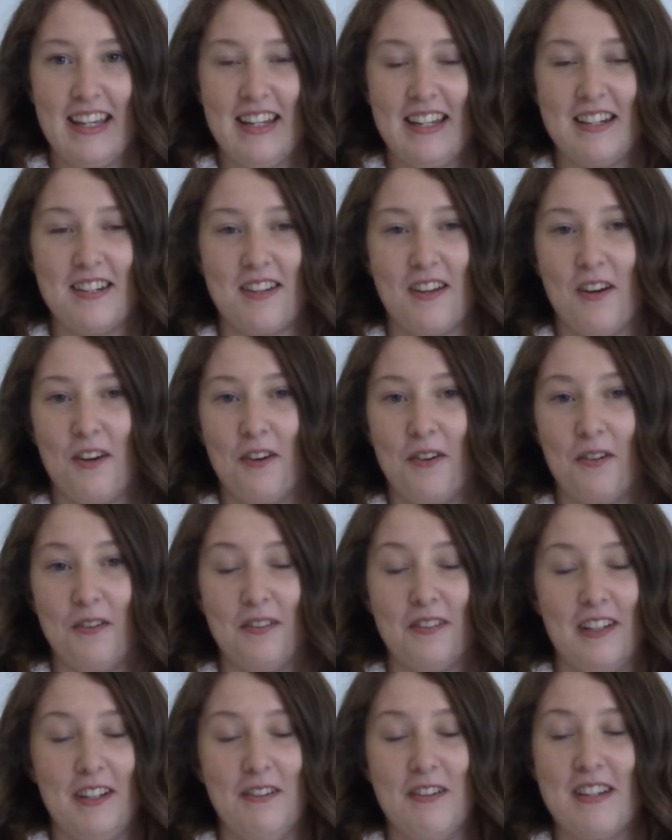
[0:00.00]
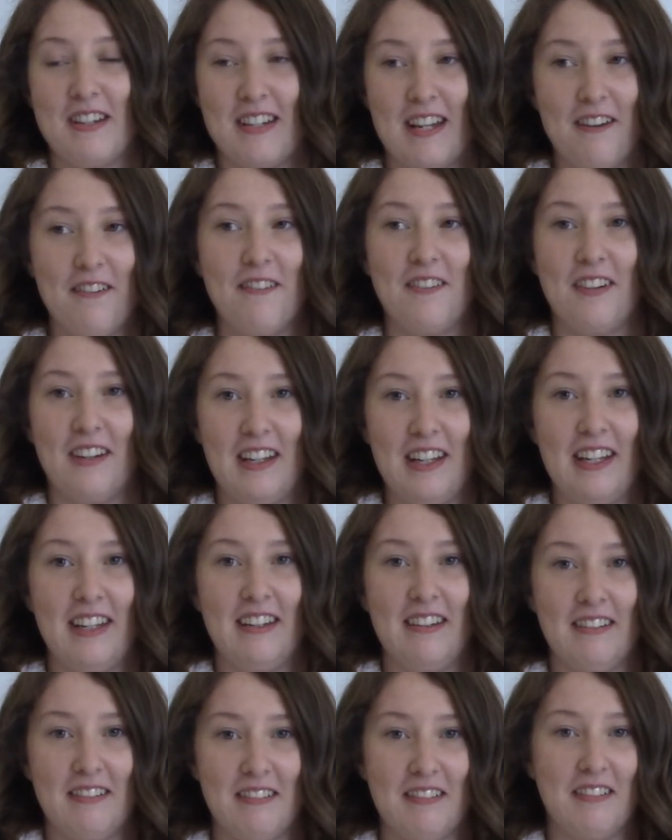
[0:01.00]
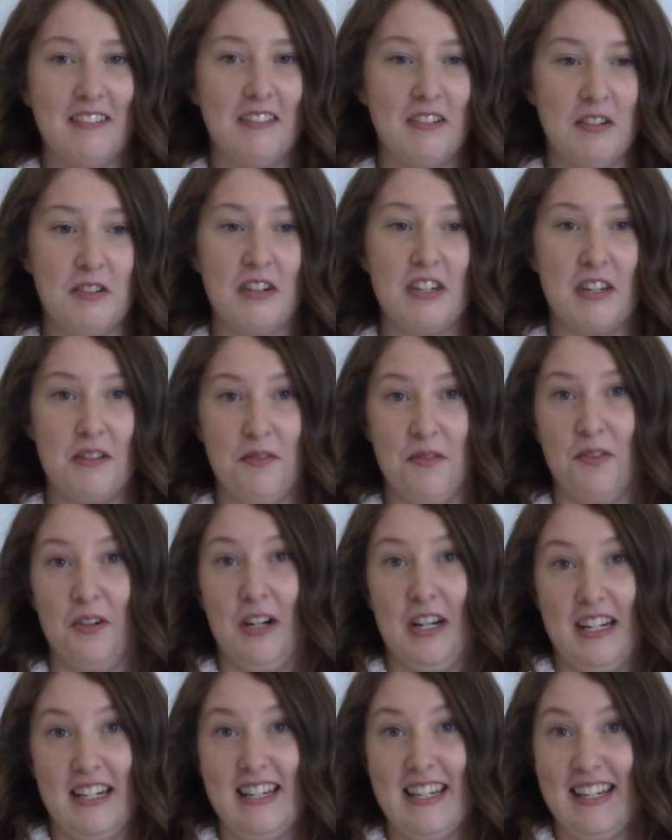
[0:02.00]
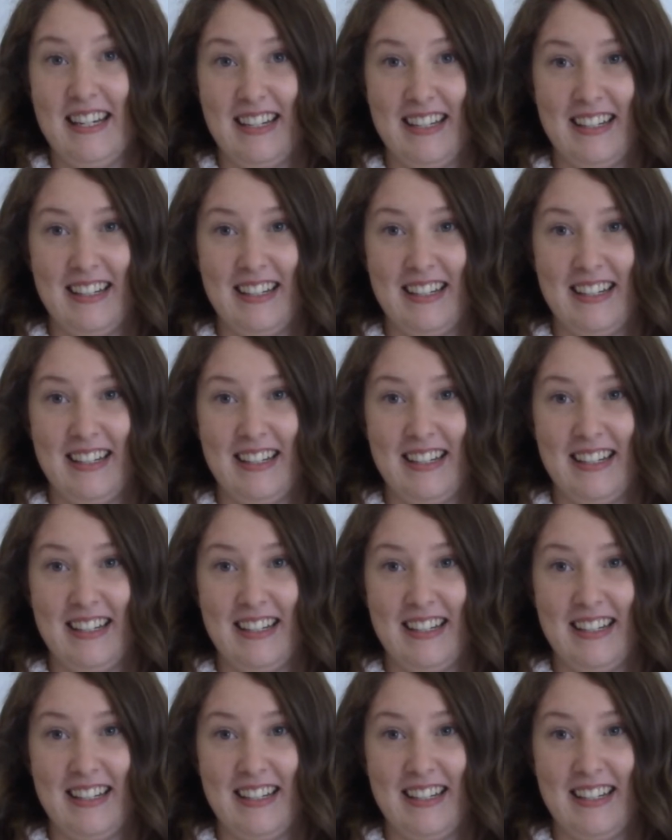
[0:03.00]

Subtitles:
So it was definitely different.